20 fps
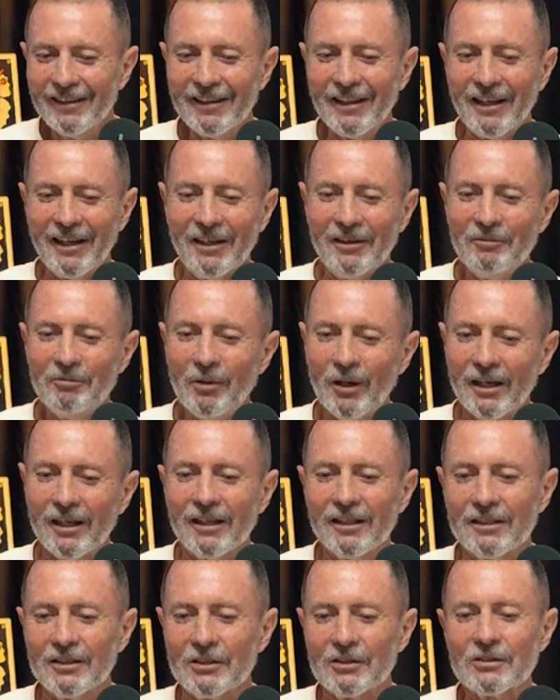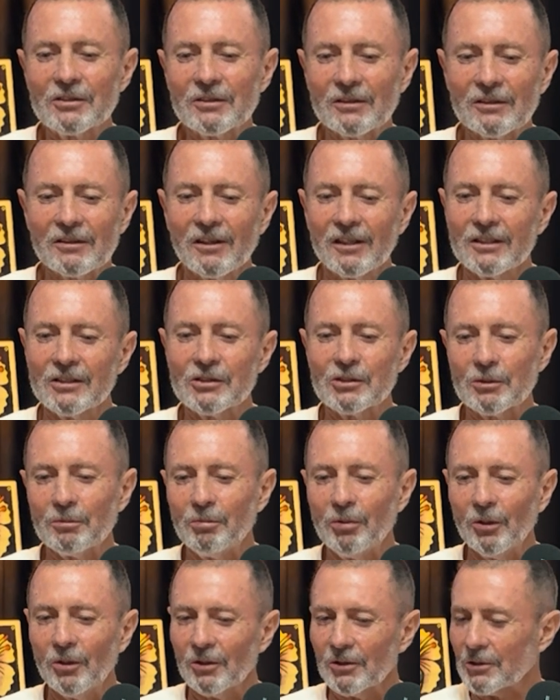Yeah, but it is, the
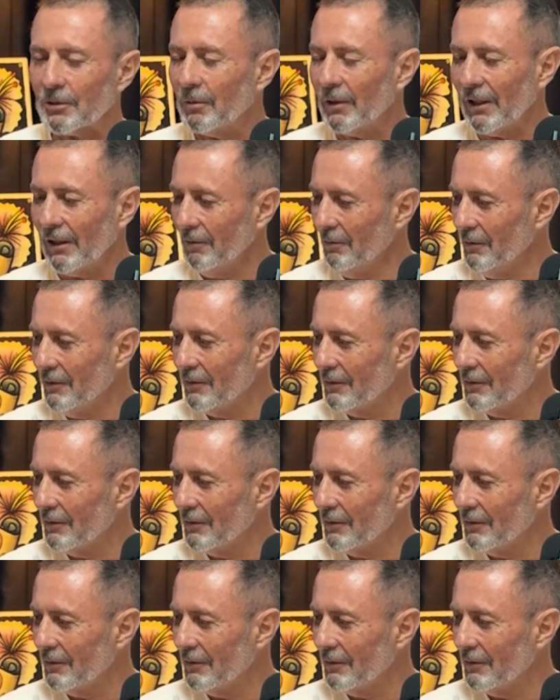support's been